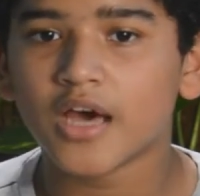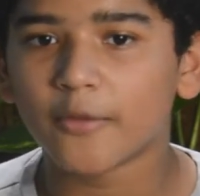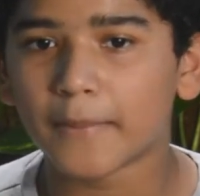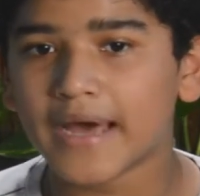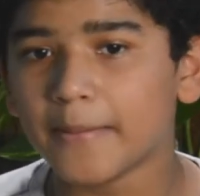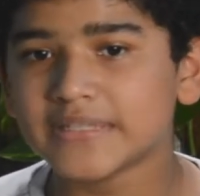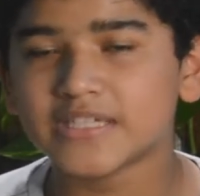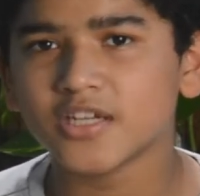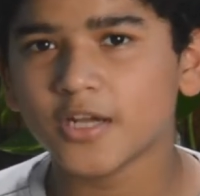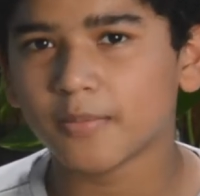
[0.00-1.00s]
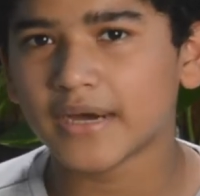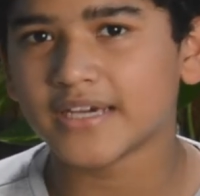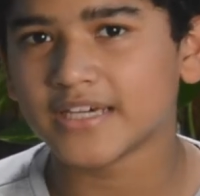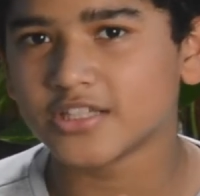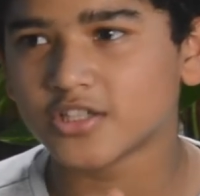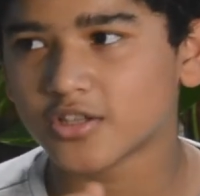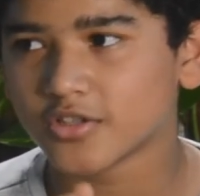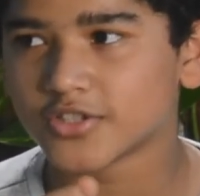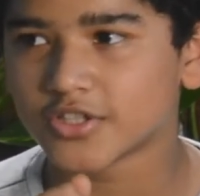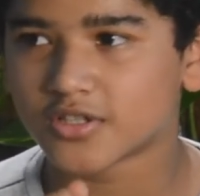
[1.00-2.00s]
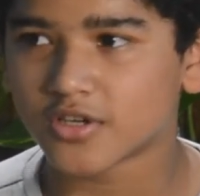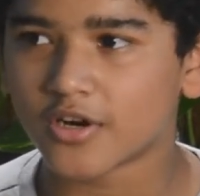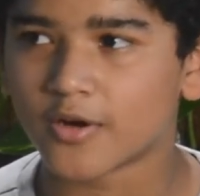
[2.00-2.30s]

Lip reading: emitted by its closest star.